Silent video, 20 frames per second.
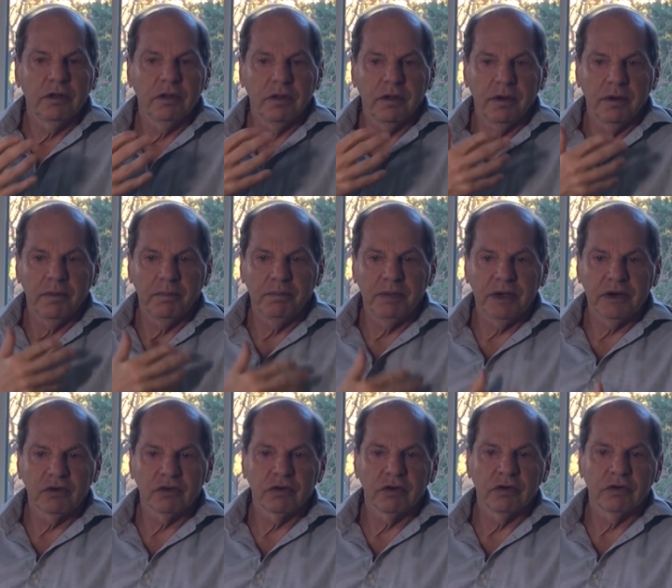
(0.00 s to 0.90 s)
the
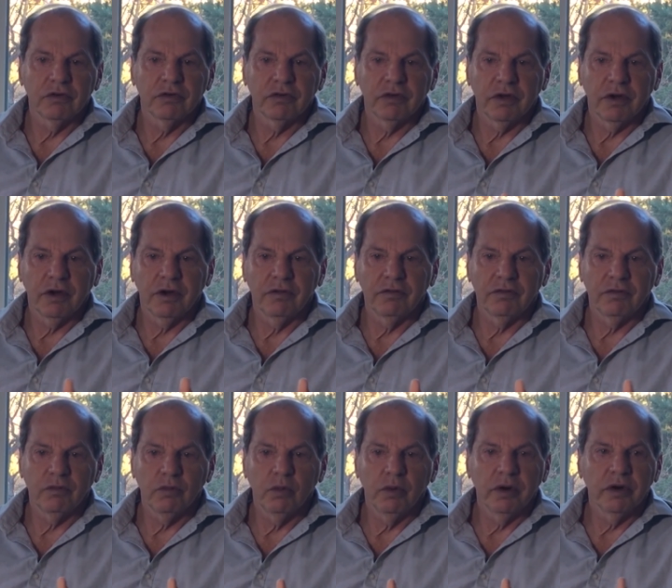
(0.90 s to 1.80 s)
pictures of
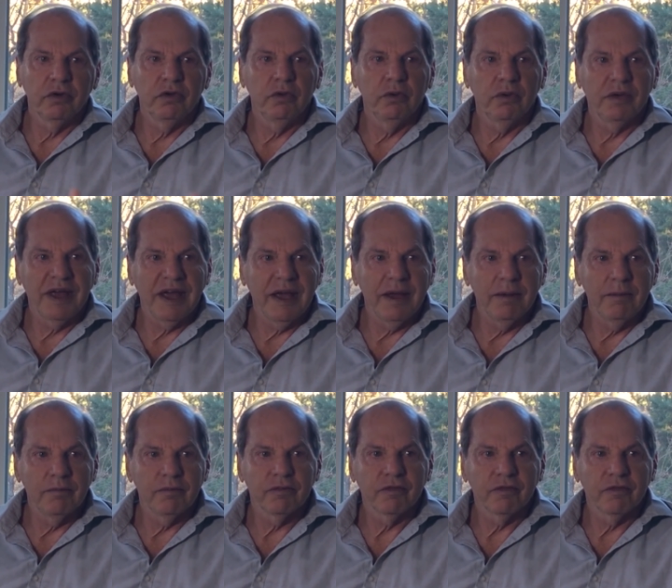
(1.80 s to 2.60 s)
where you came